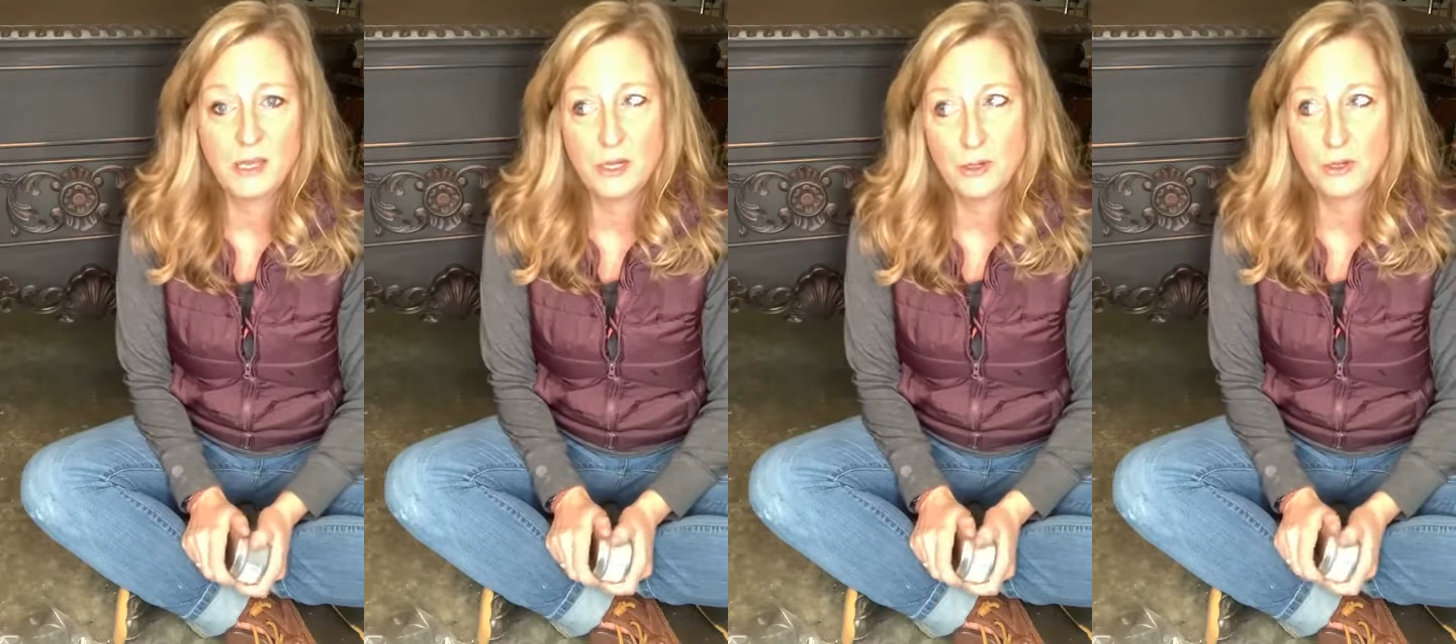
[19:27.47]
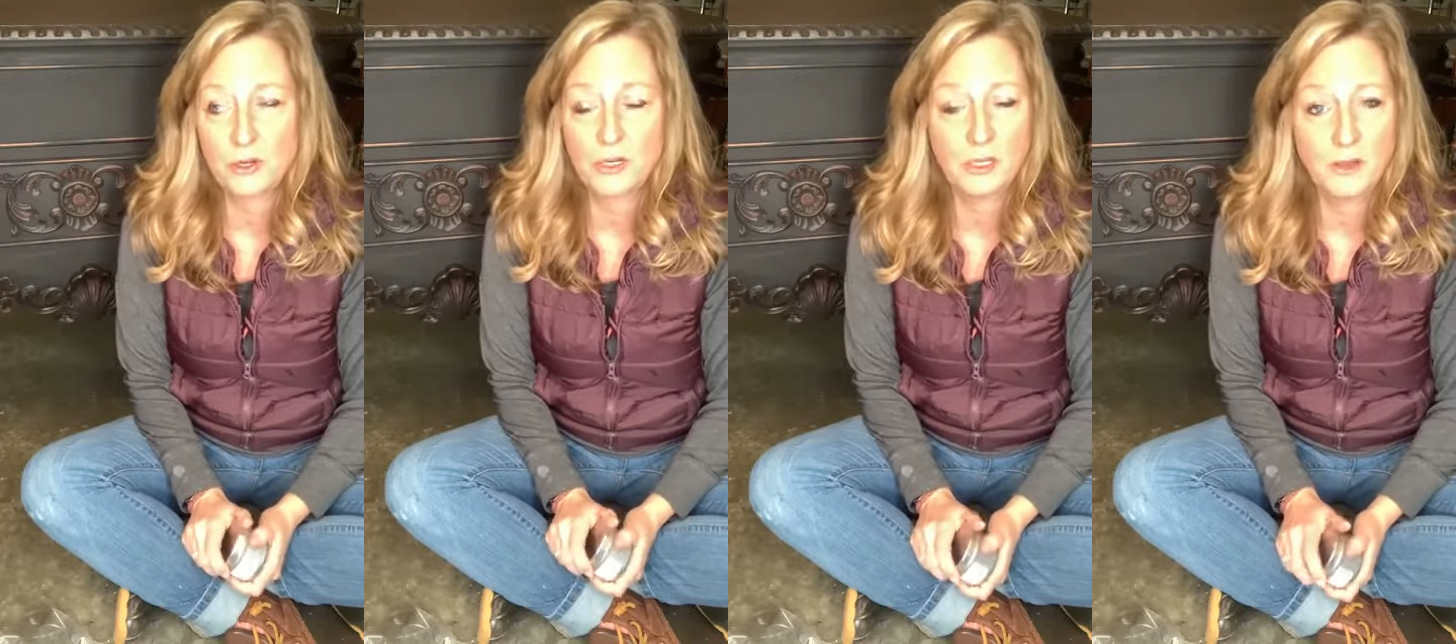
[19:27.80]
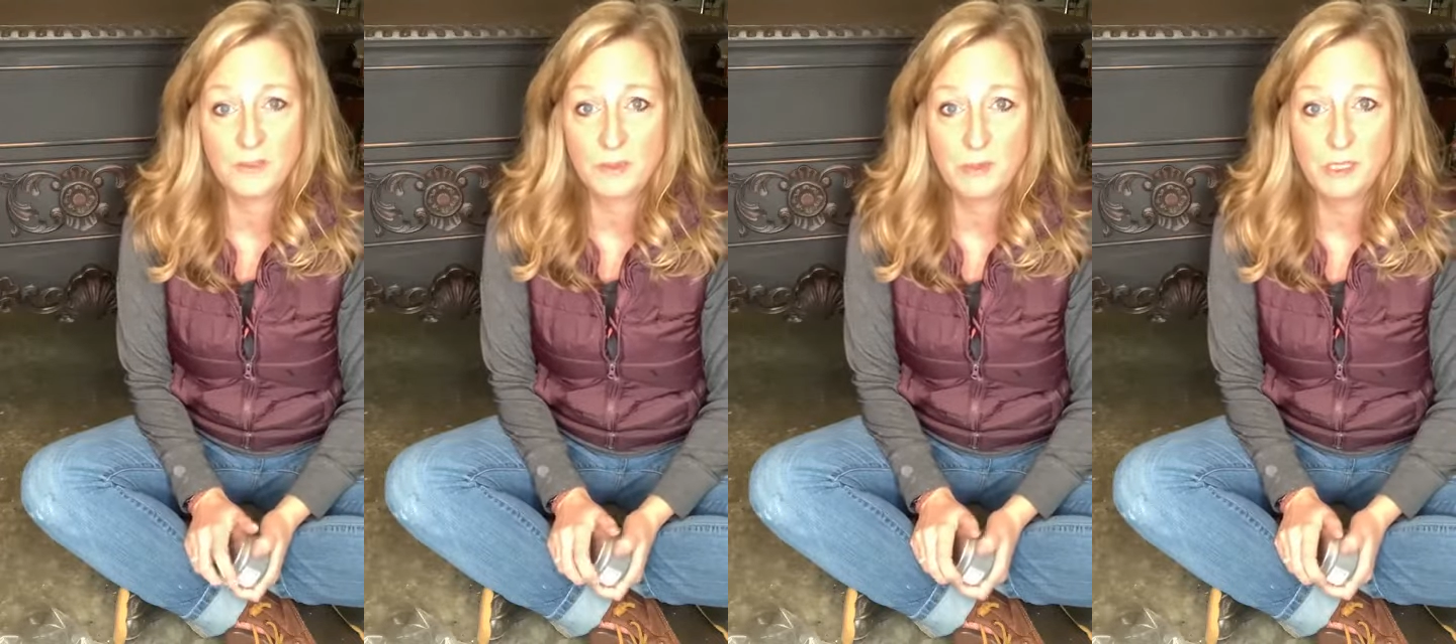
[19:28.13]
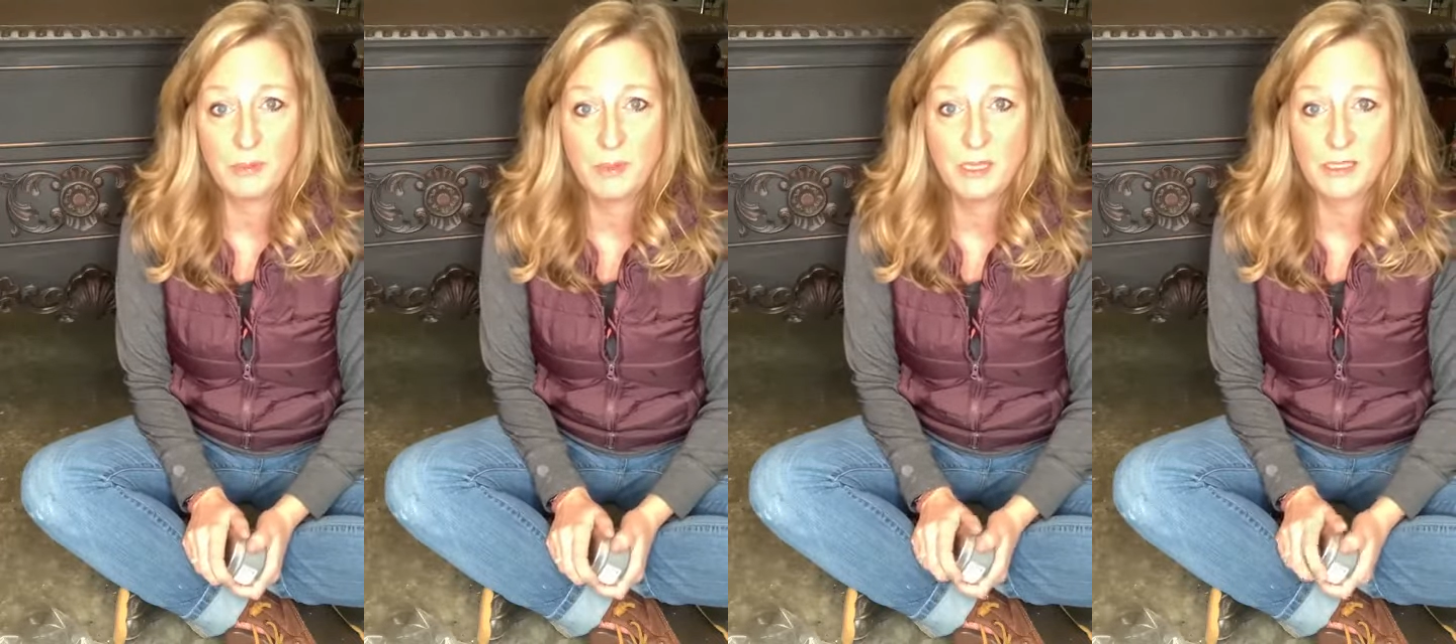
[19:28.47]
I know you're going to love some of
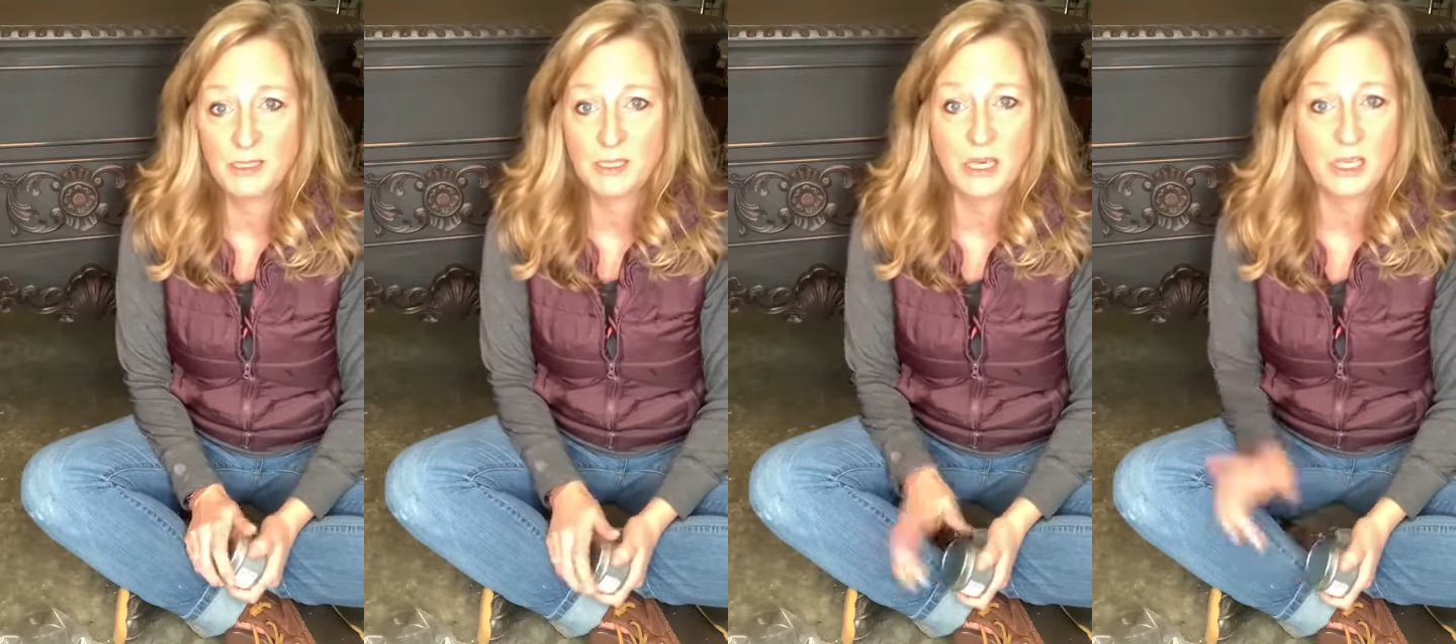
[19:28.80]
these pieces.